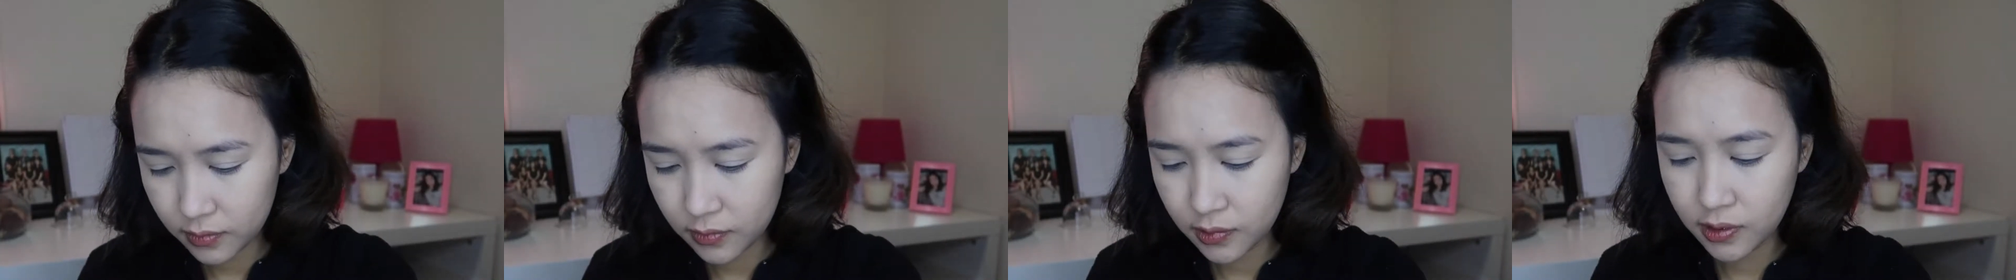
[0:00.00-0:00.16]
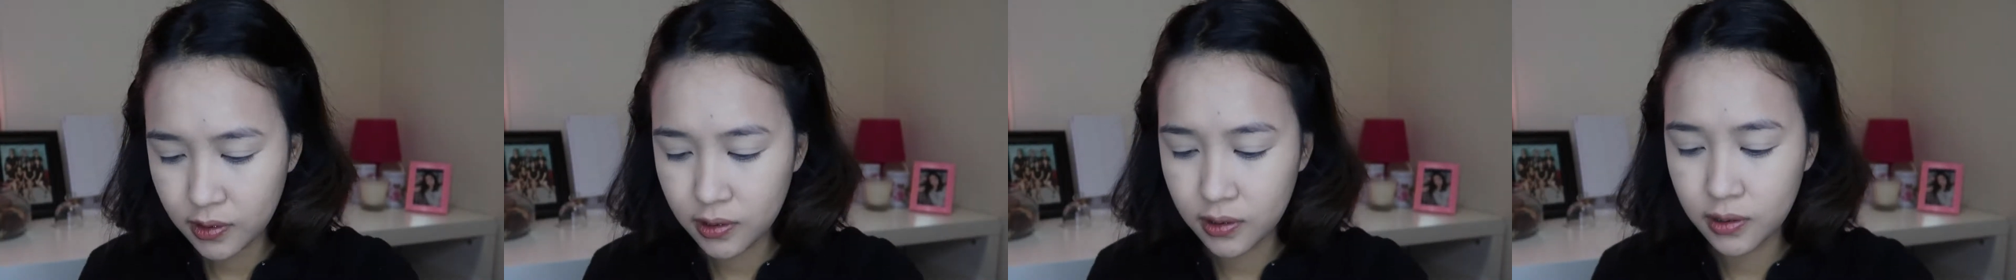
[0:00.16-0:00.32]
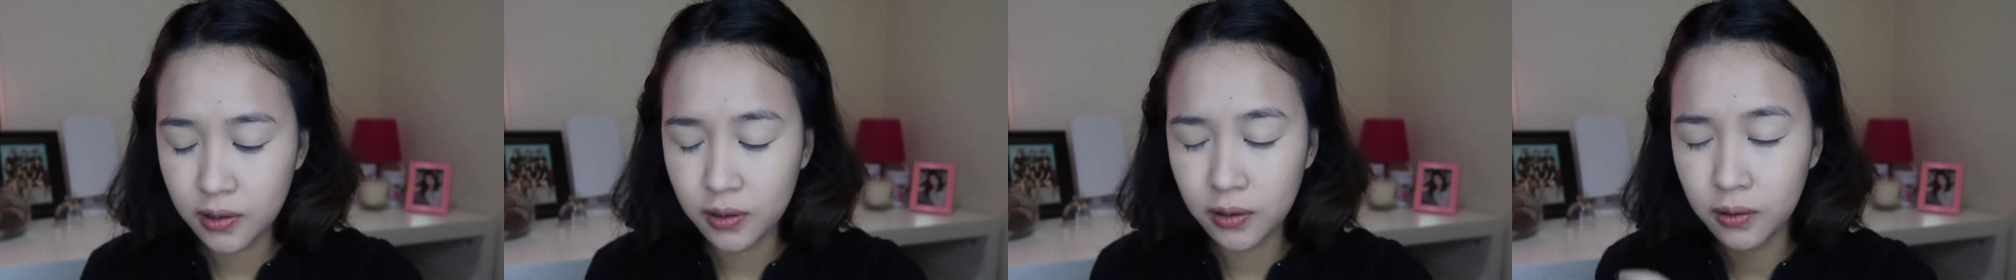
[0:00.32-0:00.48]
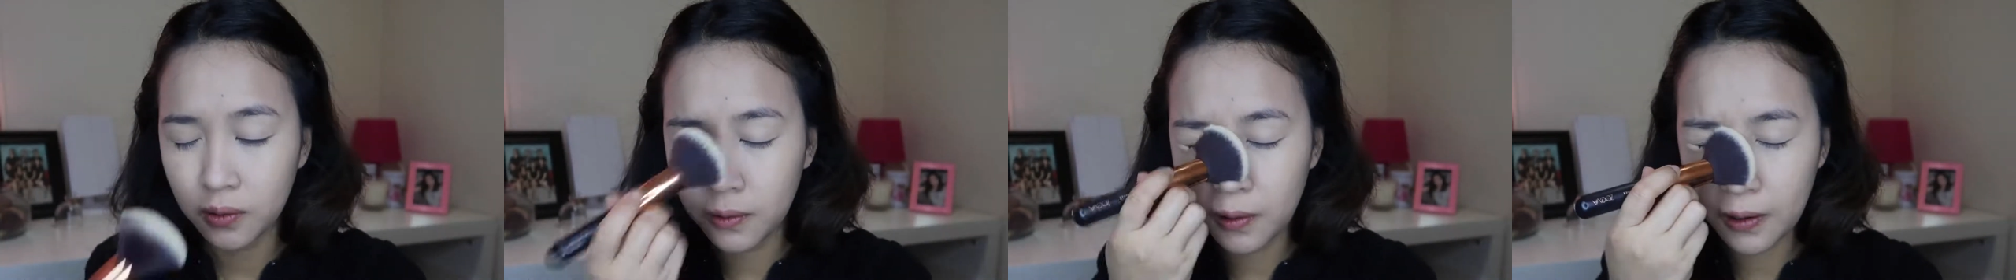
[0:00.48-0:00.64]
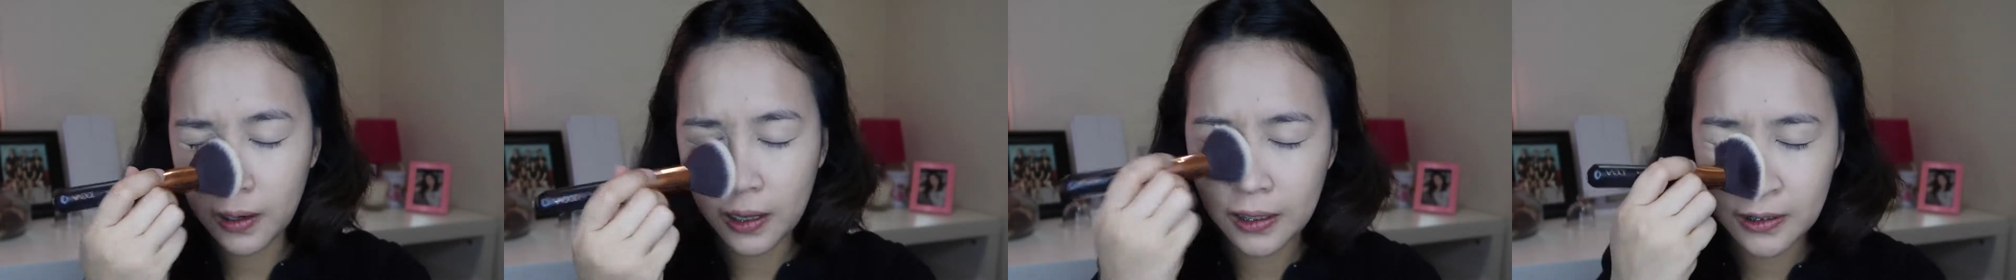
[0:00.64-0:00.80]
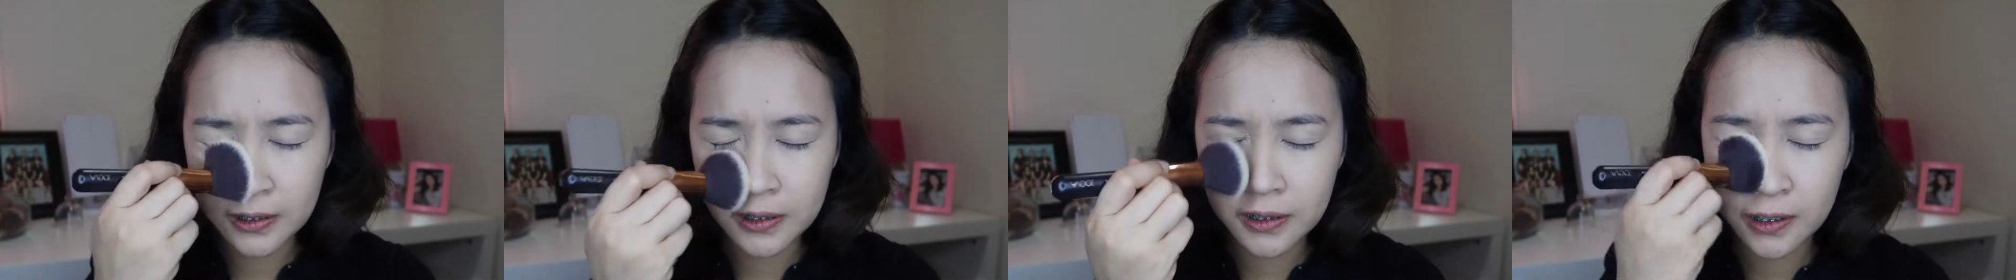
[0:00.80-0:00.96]
So
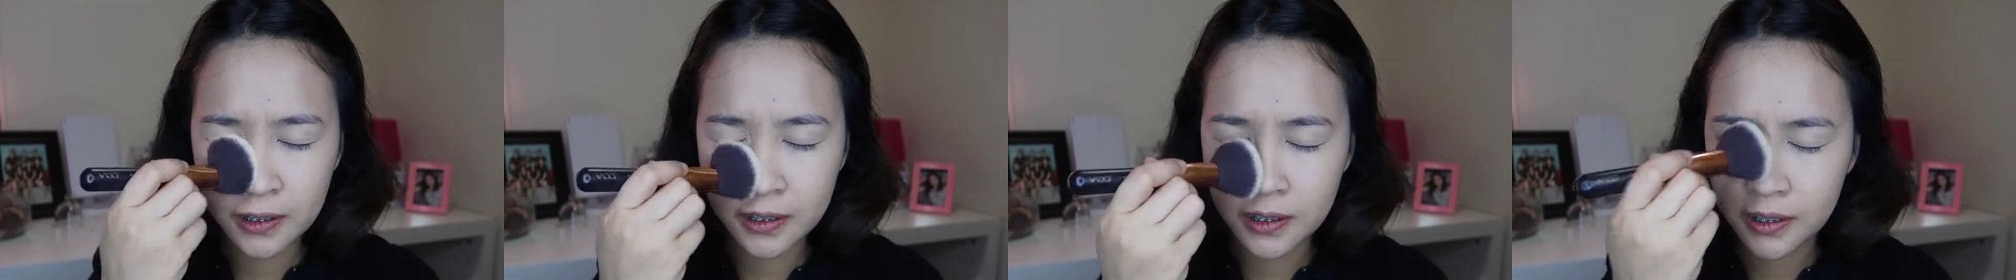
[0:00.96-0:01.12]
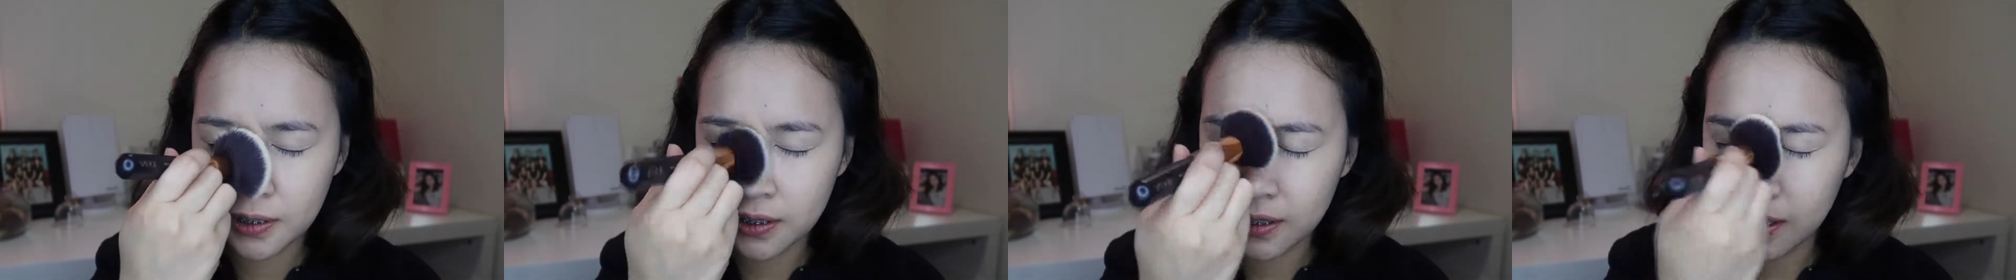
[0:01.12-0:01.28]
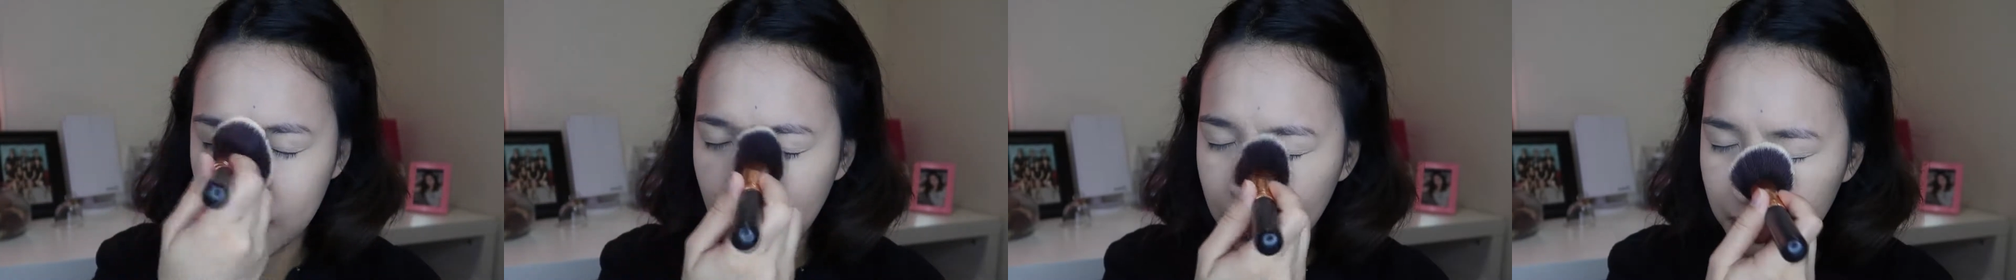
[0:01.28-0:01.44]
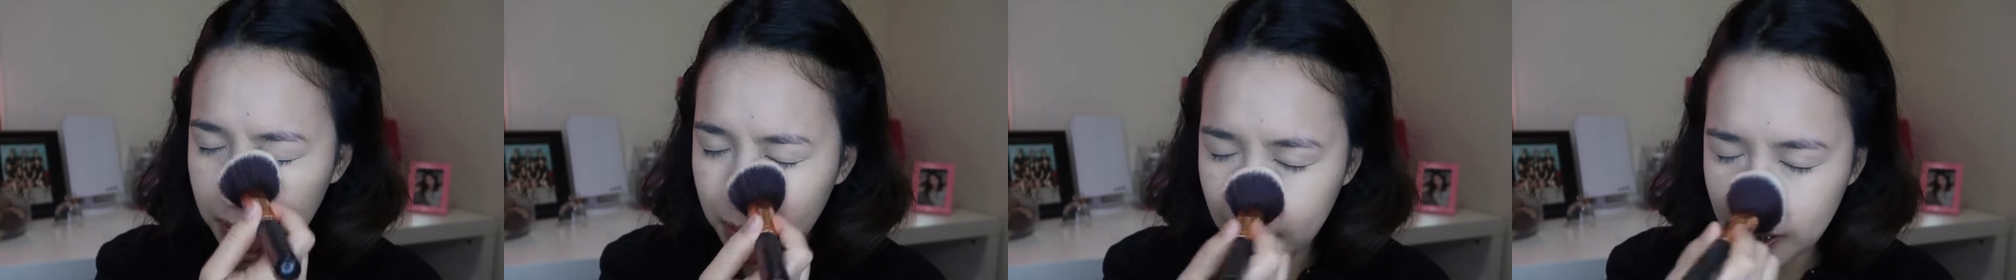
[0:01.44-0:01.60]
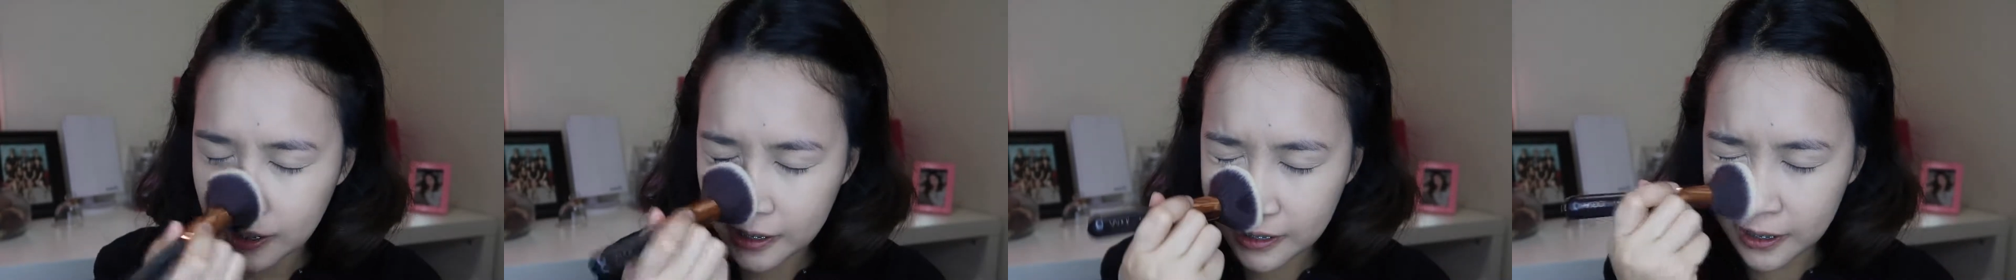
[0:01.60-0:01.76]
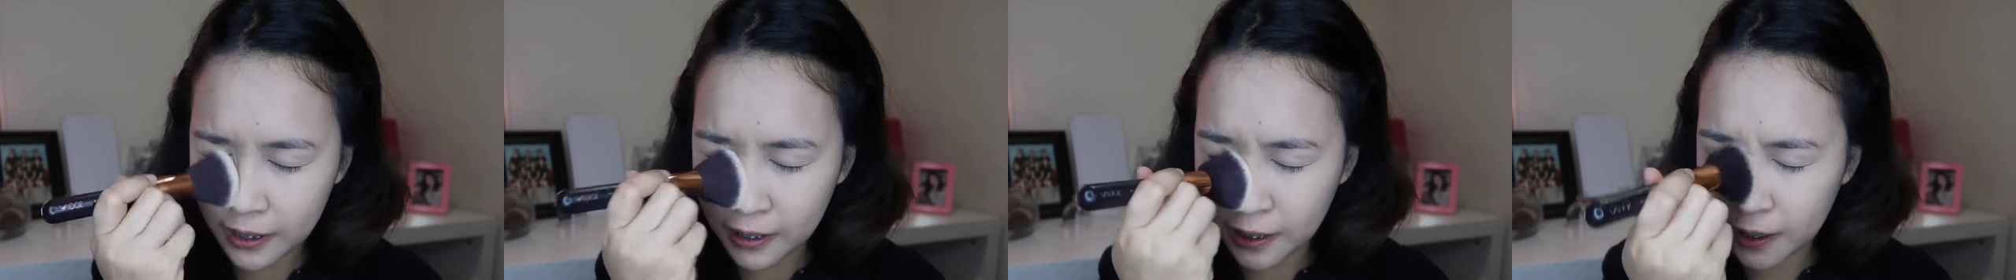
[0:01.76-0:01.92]
I'll just set
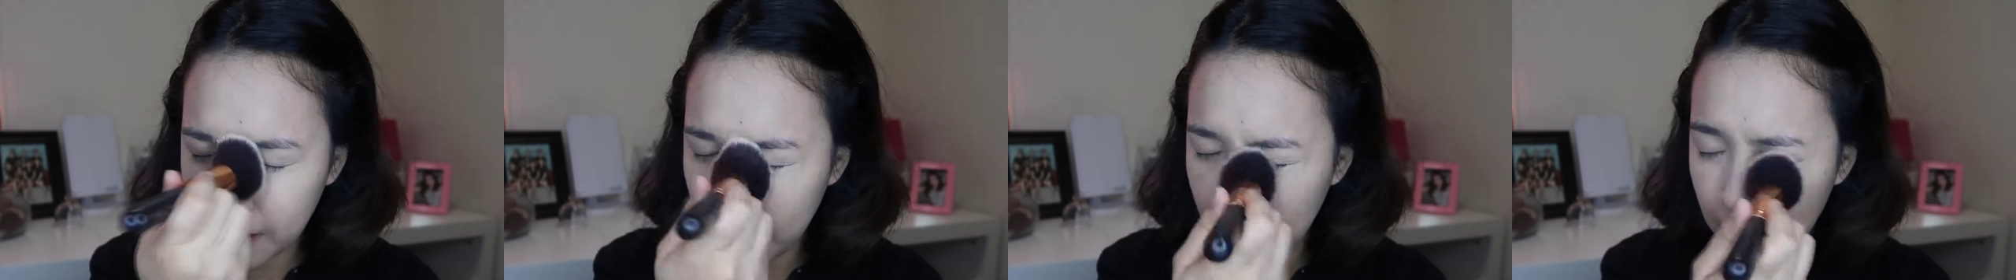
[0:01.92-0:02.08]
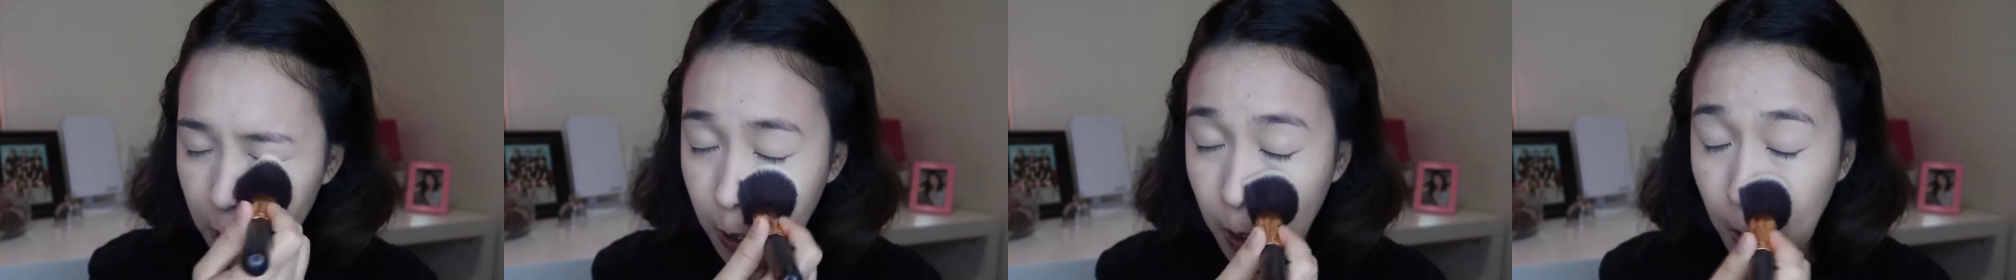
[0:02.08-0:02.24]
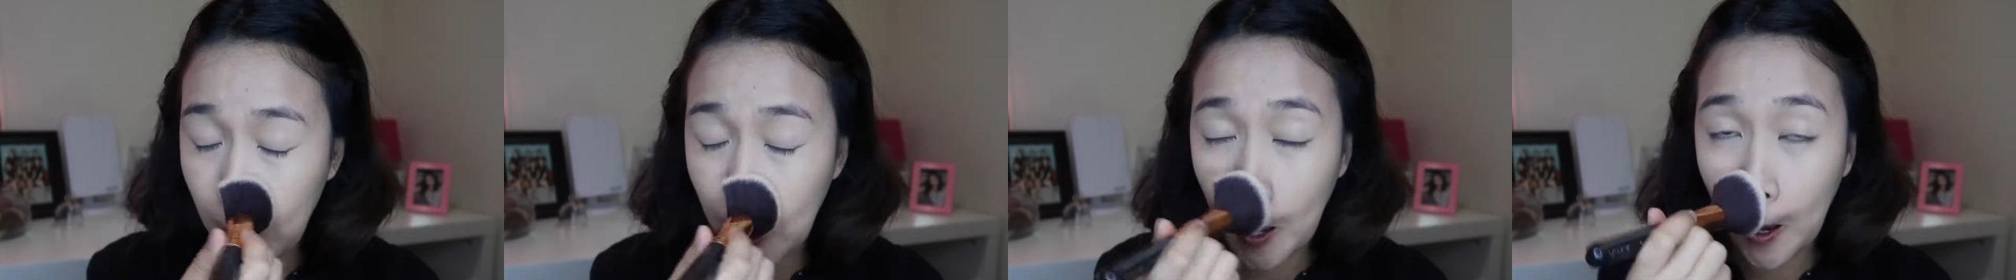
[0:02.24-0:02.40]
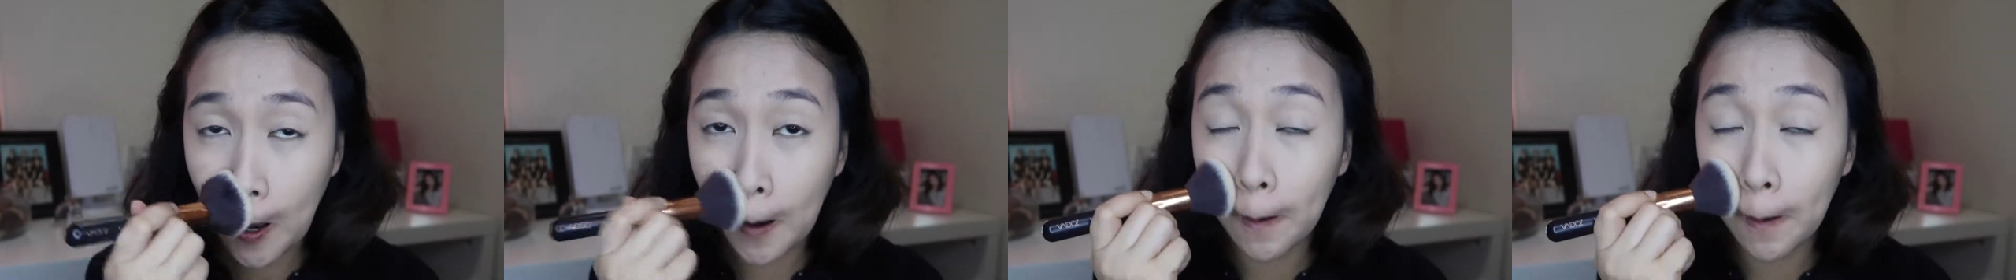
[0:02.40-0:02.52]
basically